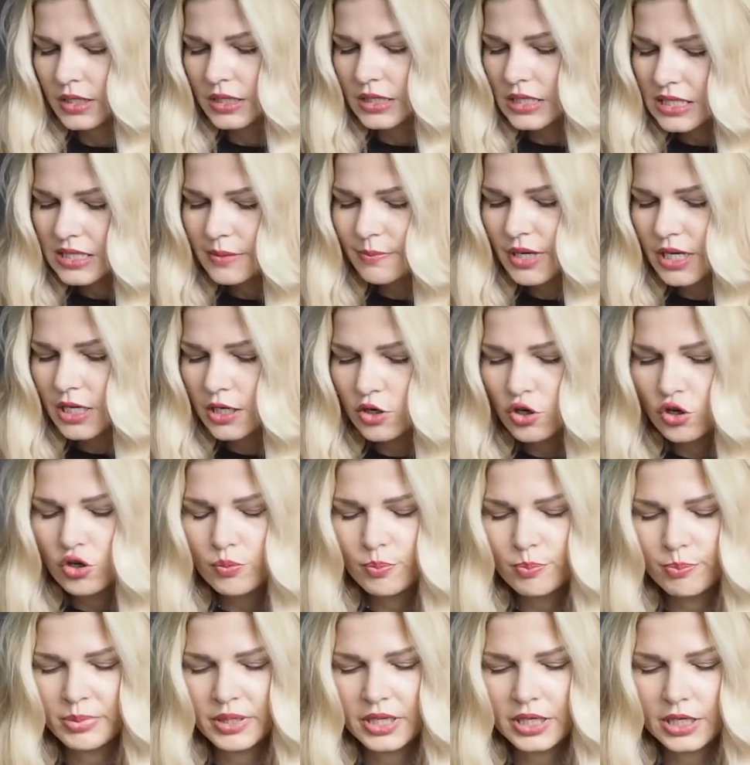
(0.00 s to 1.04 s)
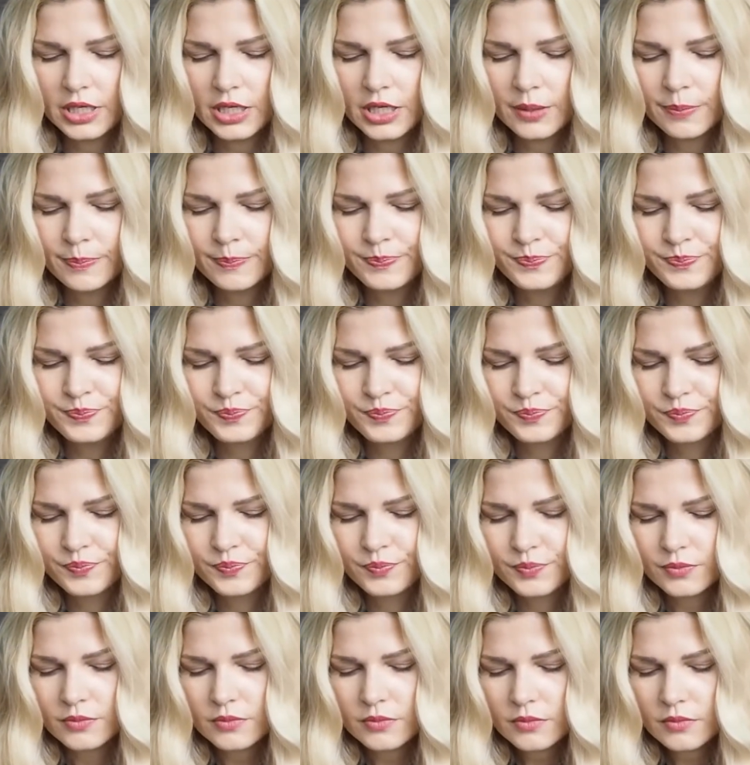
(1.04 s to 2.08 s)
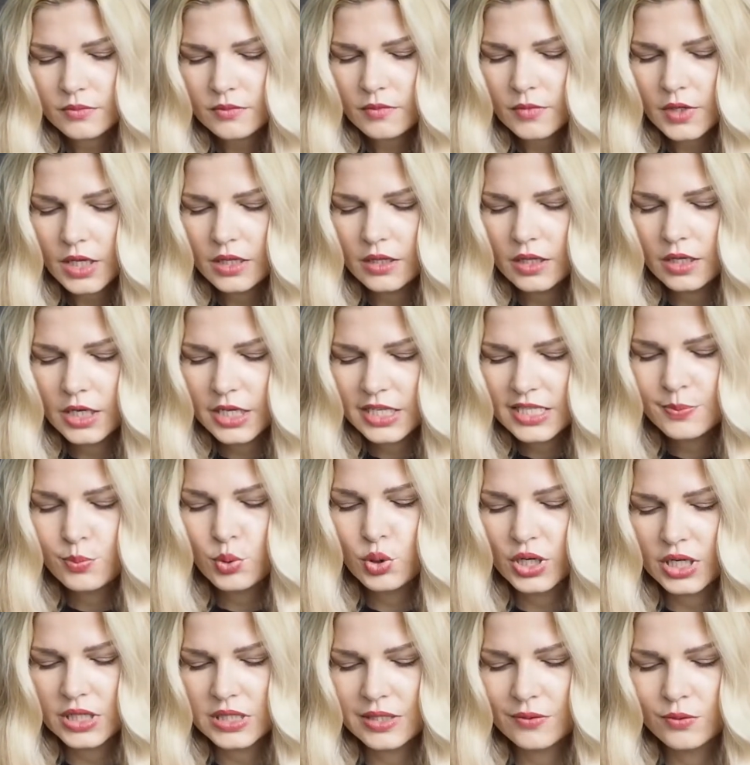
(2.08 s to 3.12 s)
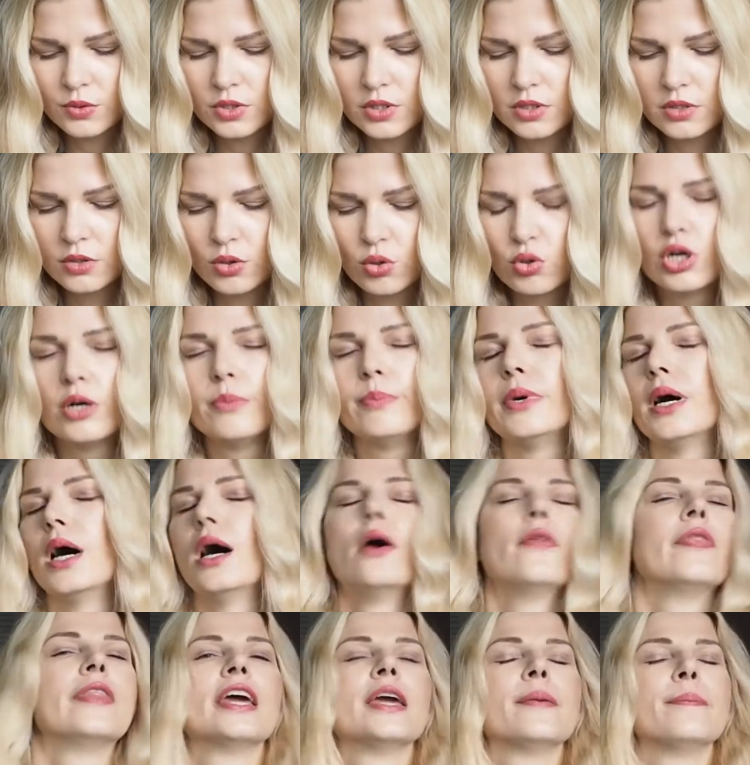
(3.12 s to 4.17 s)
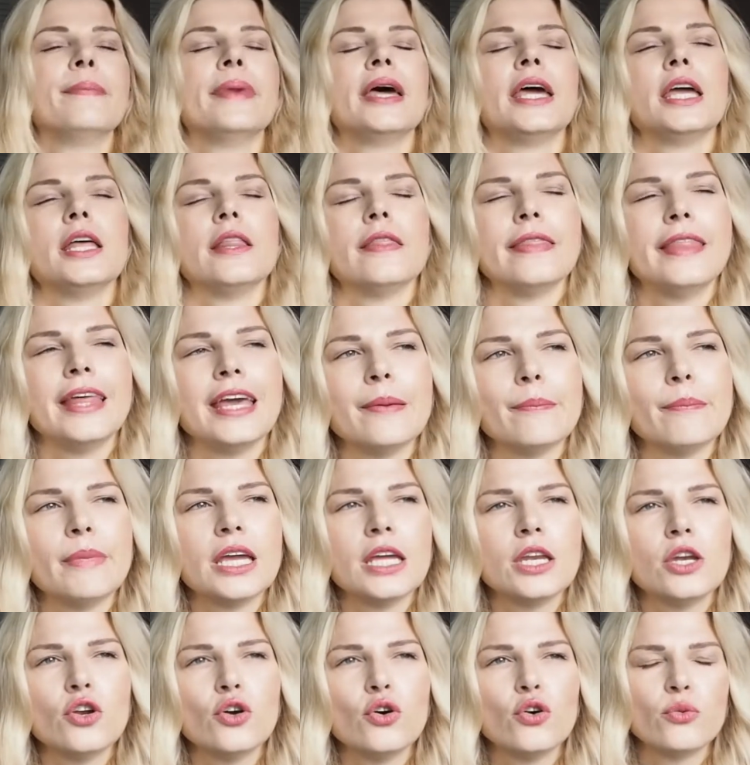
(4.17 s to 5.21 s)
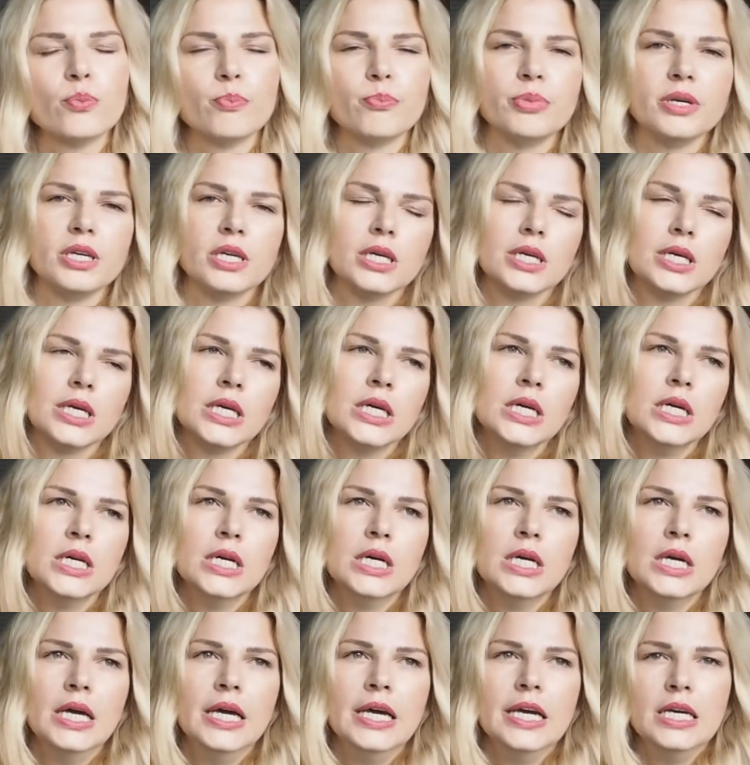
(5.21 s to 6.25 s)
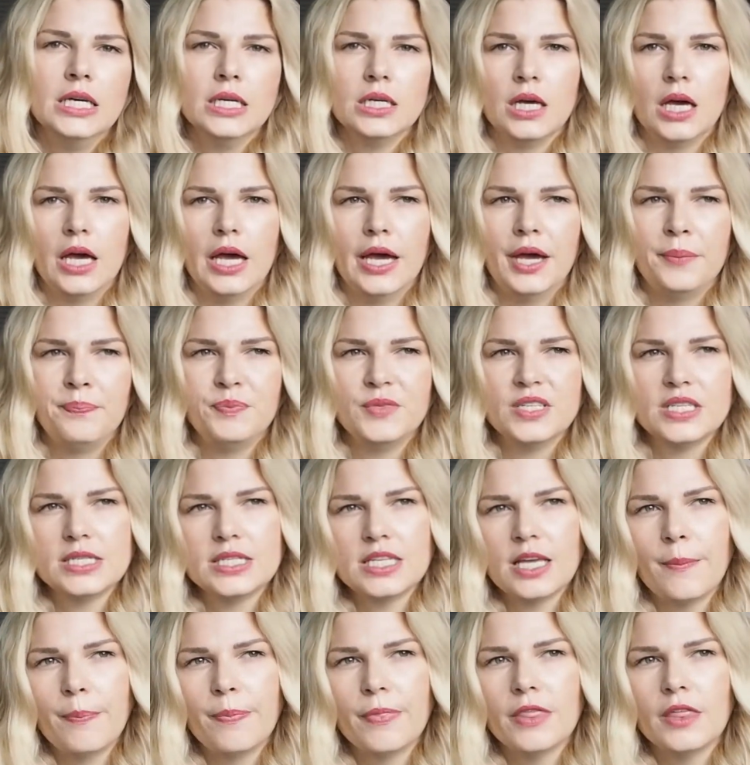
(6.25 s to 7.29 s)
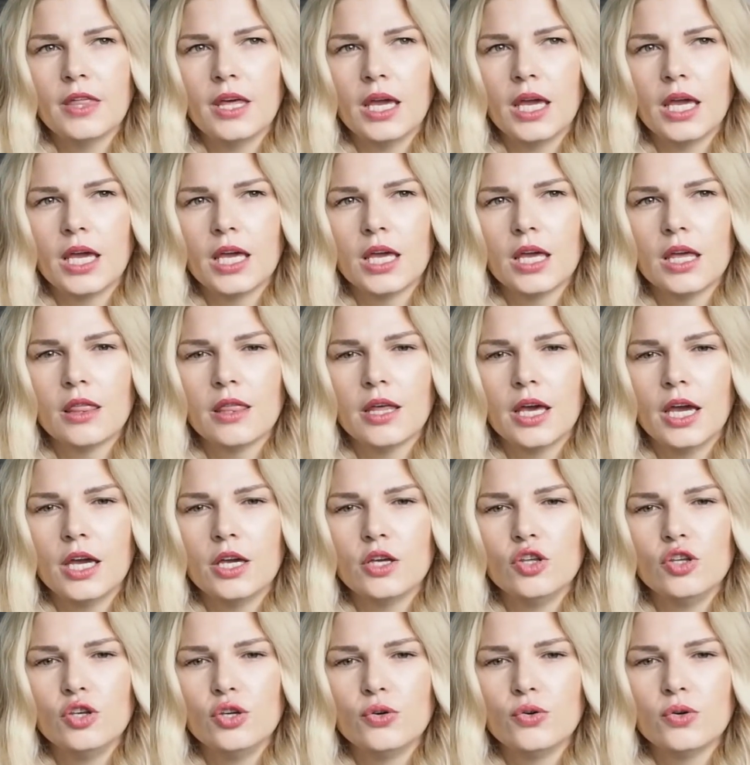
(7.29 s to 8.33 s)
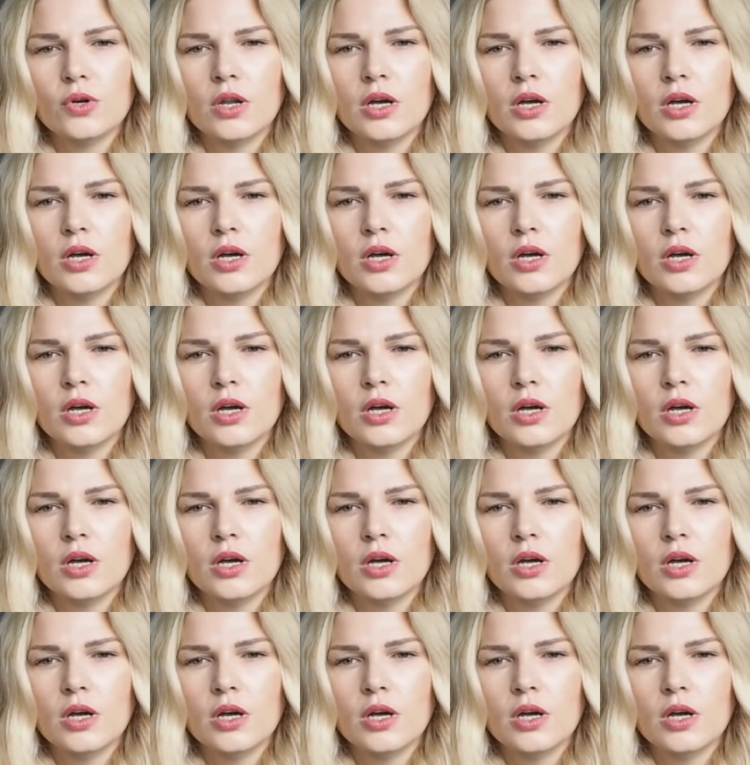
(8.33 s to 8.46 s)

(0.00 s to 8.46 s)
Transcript: this may not be the next products I want to talk about. They may not be something that you're